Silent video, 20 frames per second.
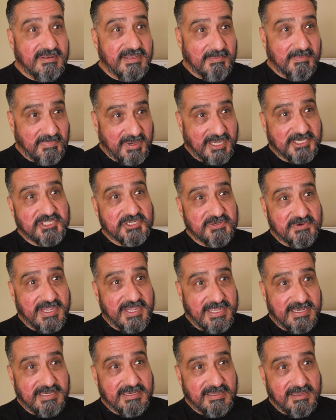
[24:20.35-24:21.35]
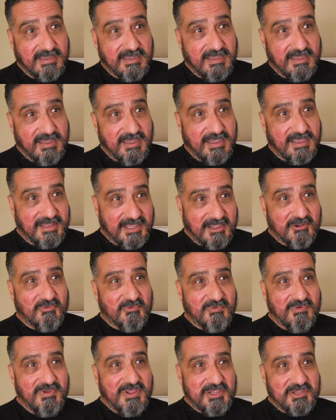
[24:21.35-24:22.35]
They buzz you in, and
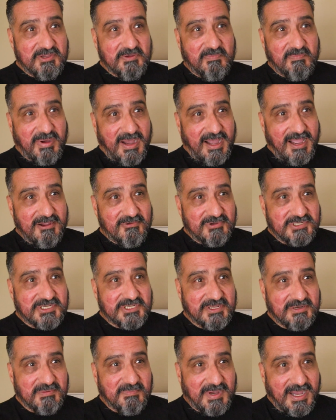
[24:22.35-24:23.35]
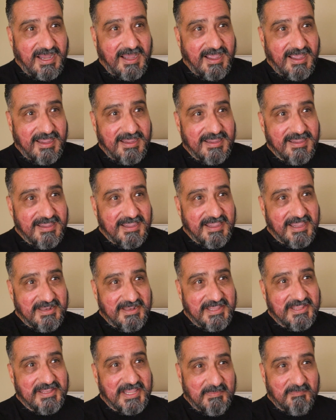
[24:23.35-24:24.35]
then you buy what you're gonna buy,
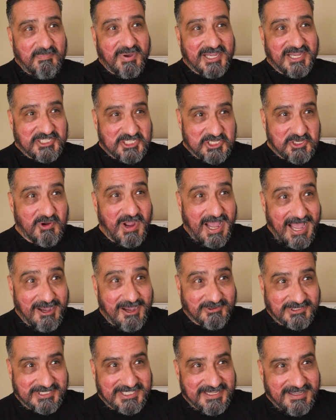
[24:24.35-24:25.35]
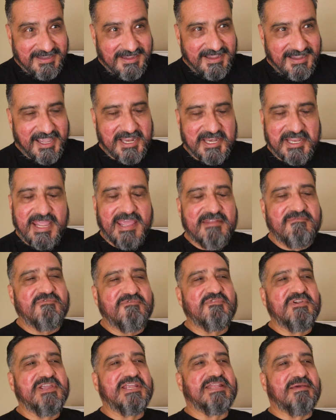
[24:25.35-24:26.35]
and then they buzz you out. And
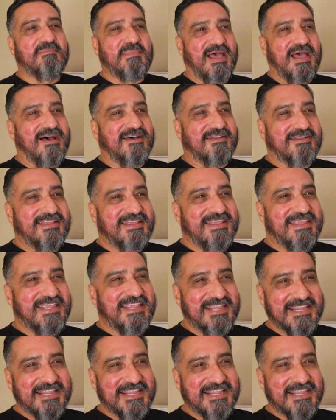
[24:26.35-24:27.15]
it freaked him out.